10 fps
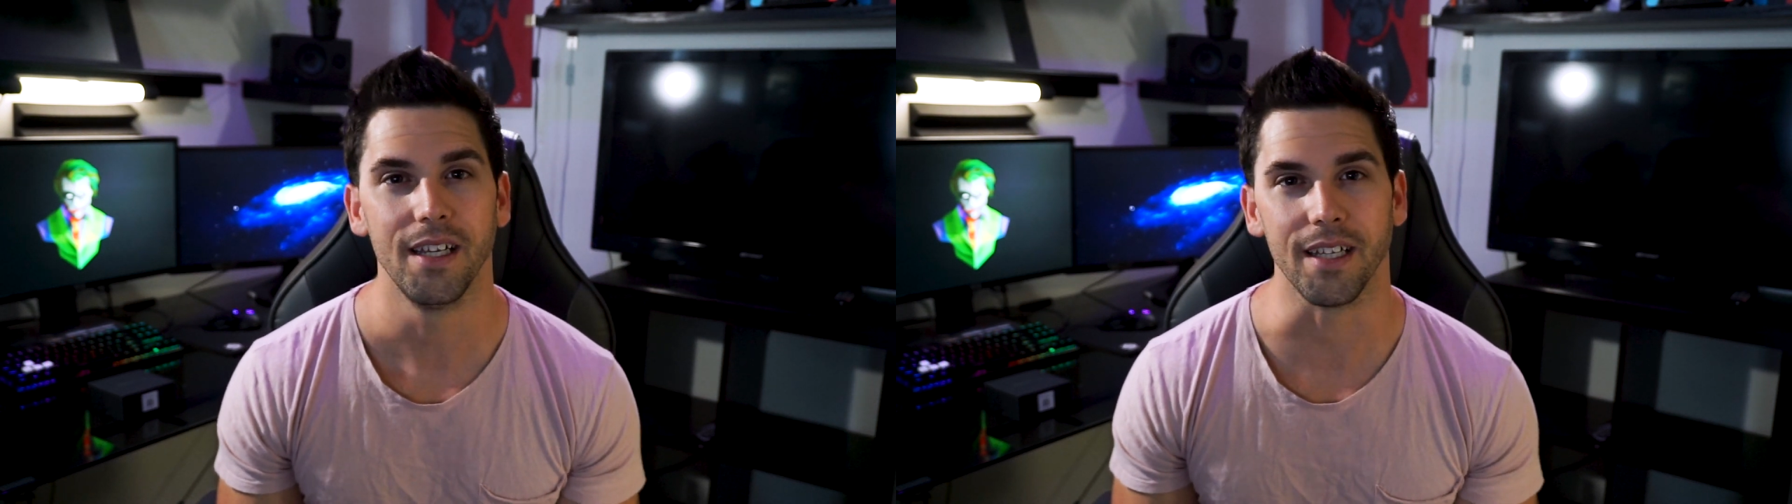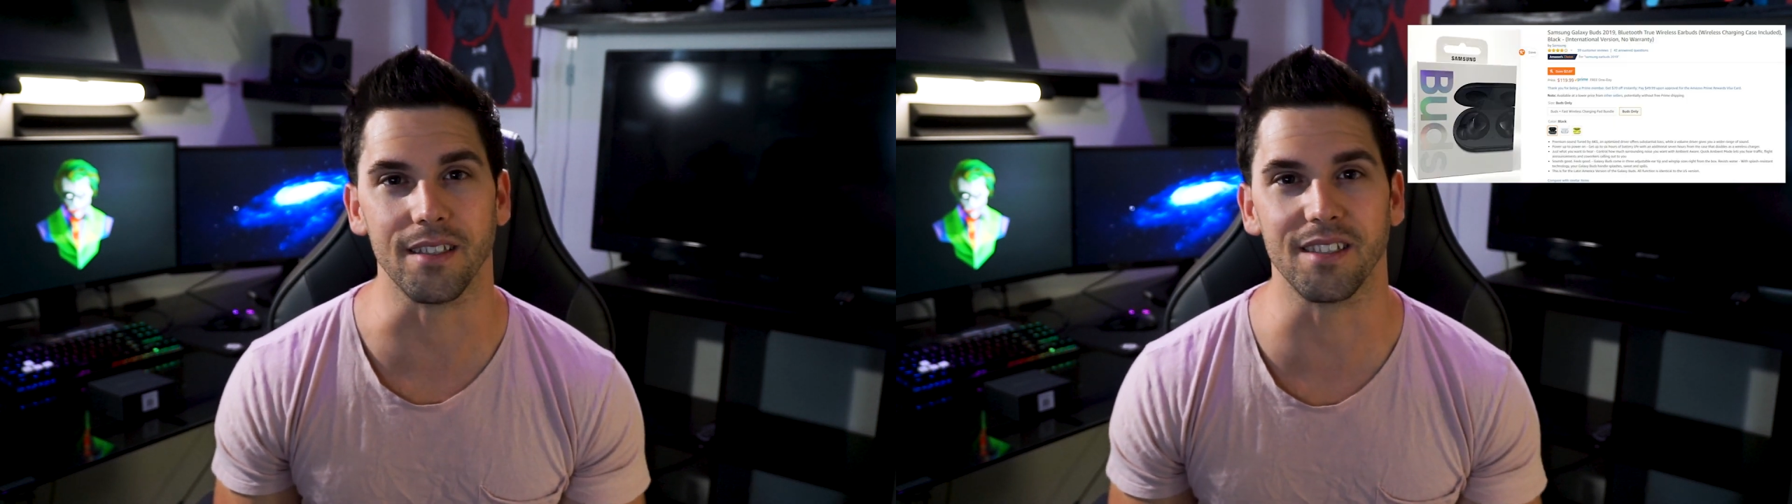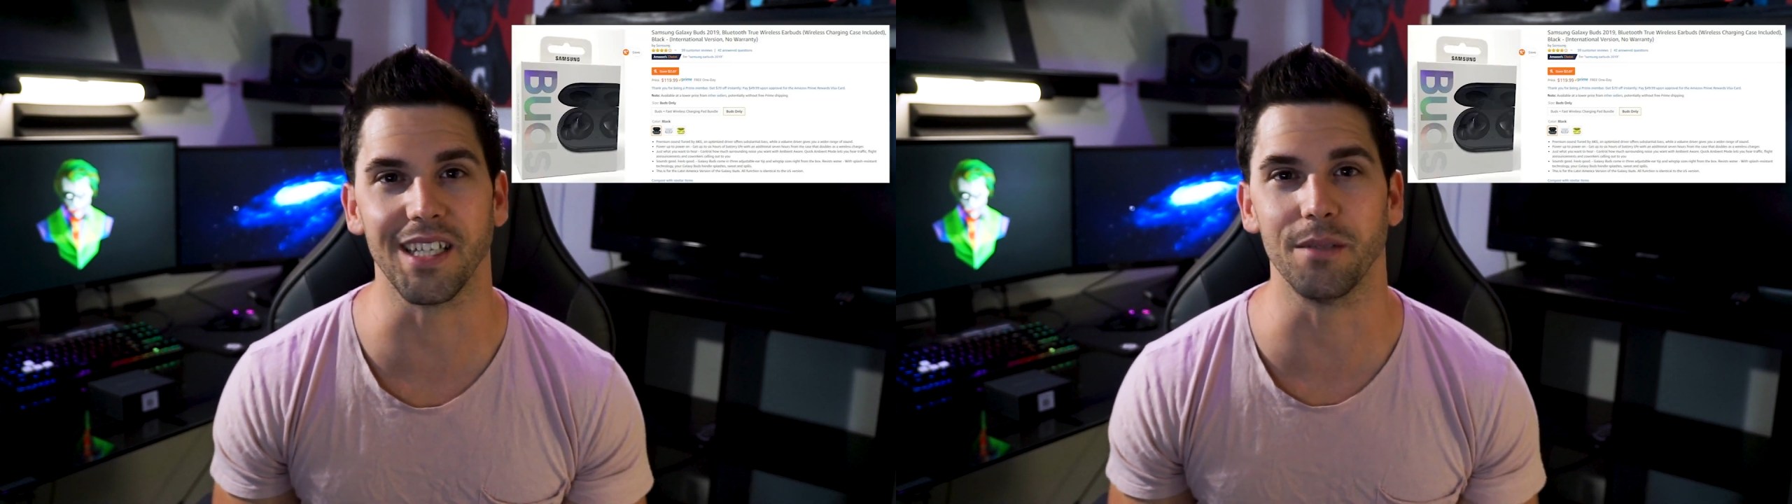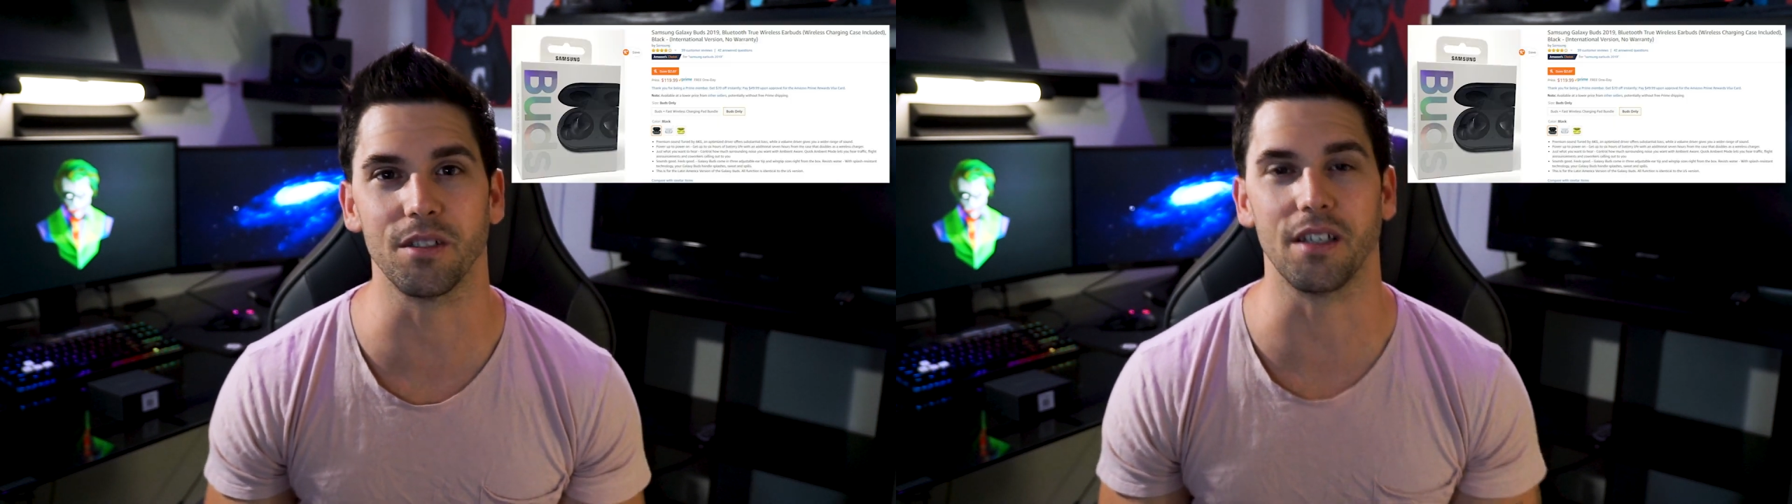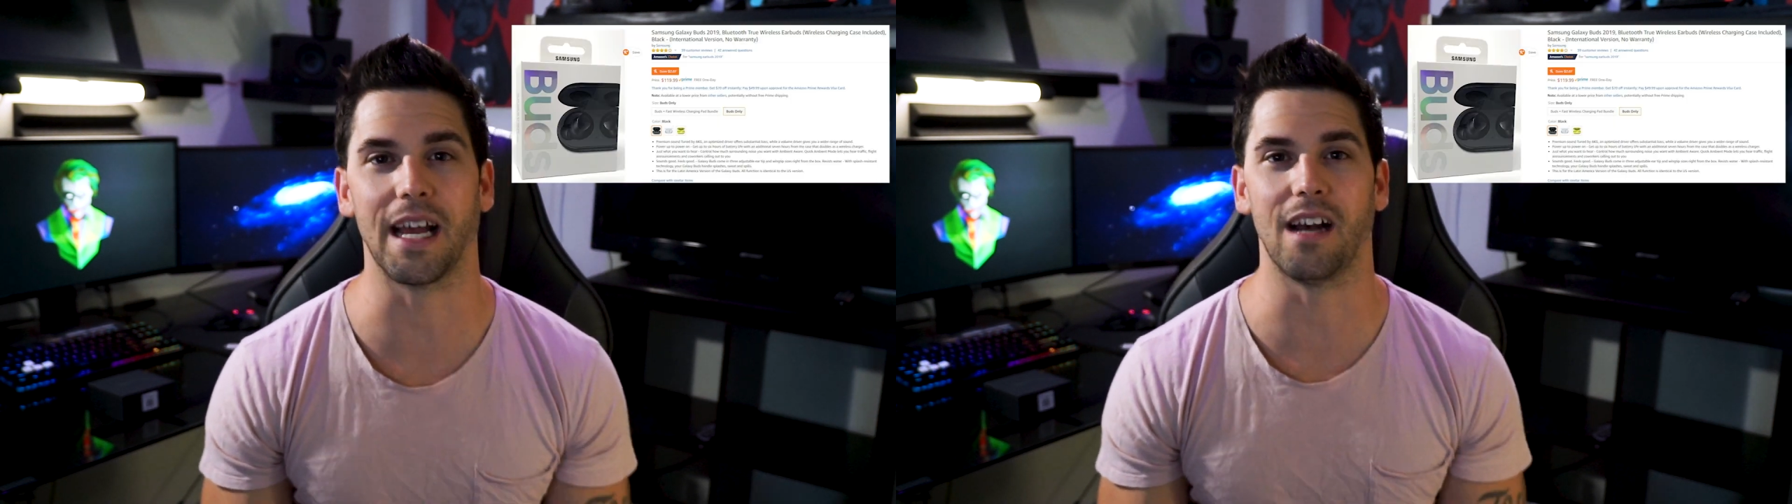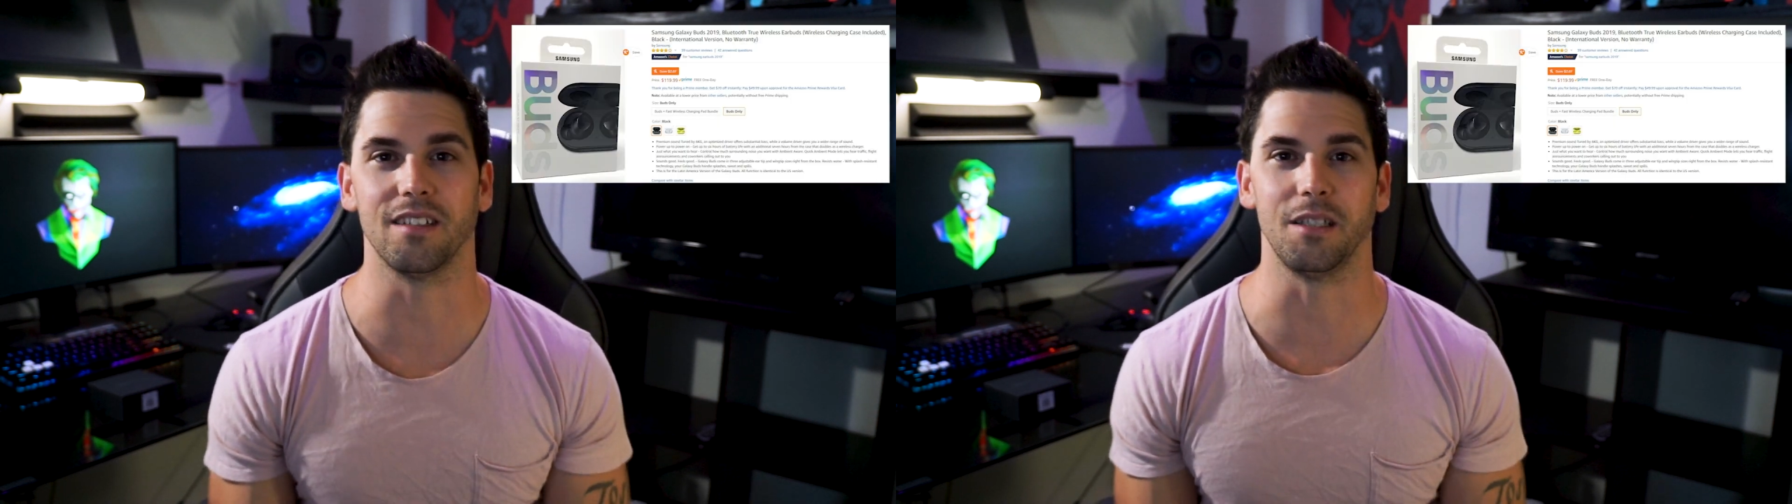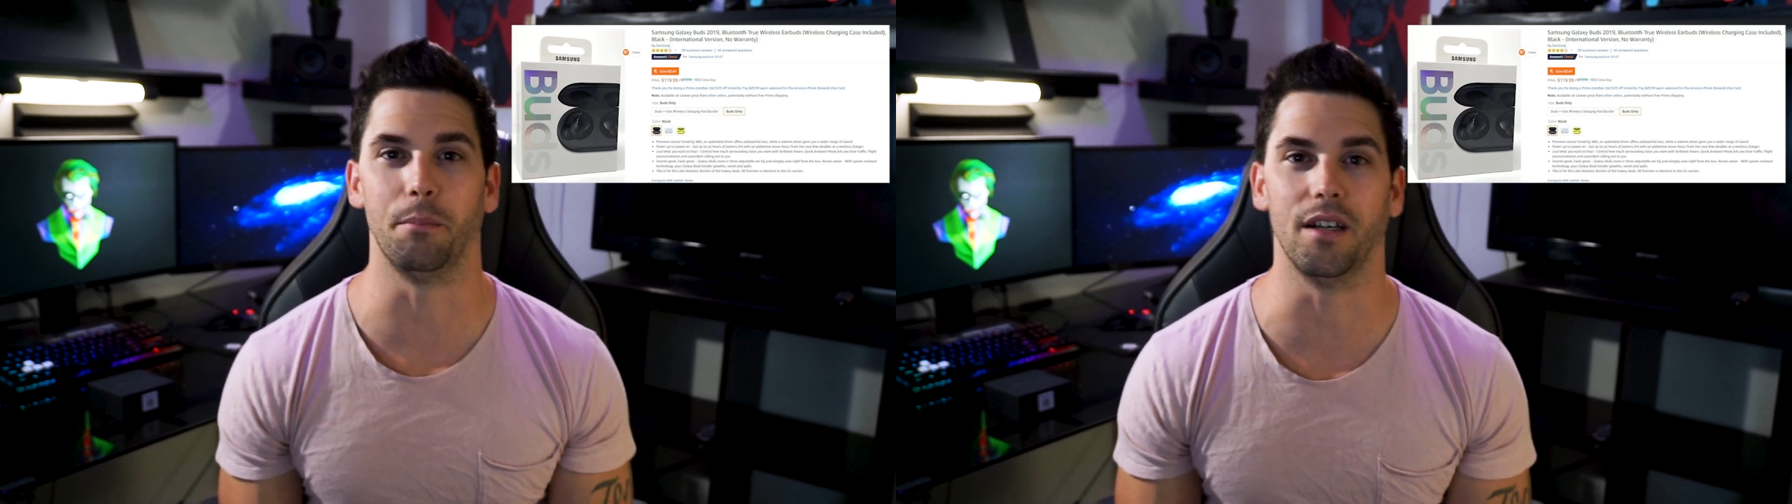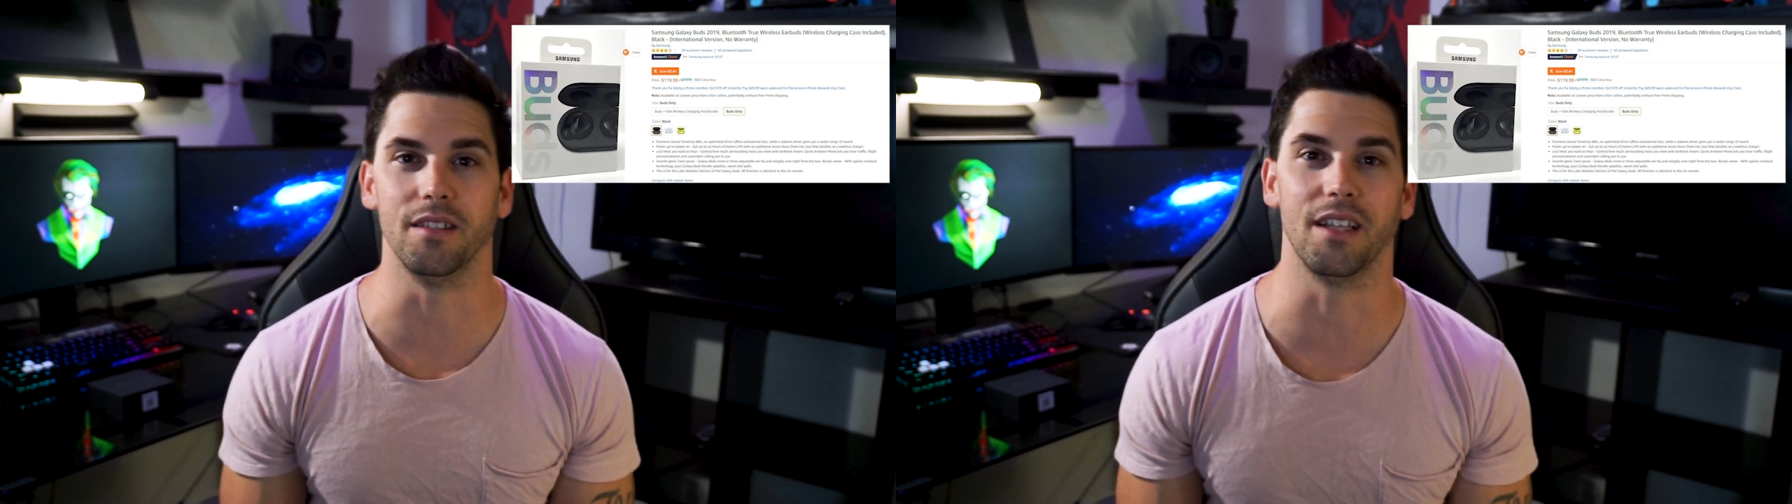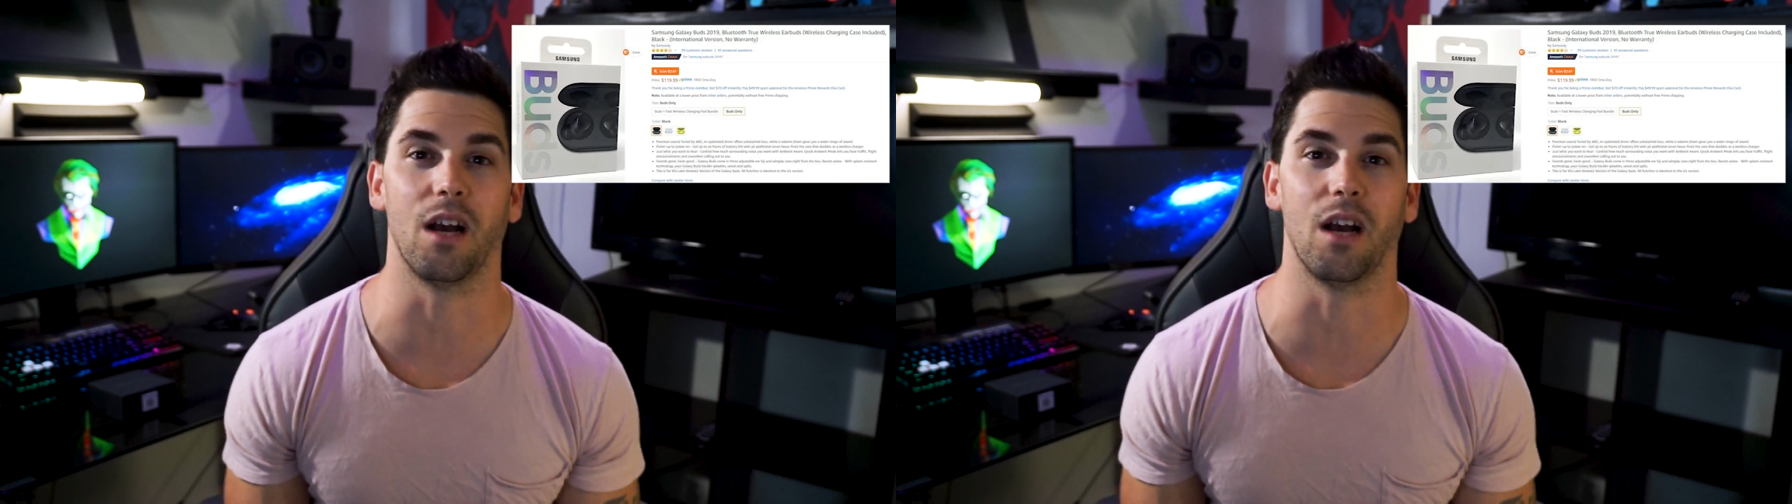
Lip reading: is the Samsung Galaxy Buds,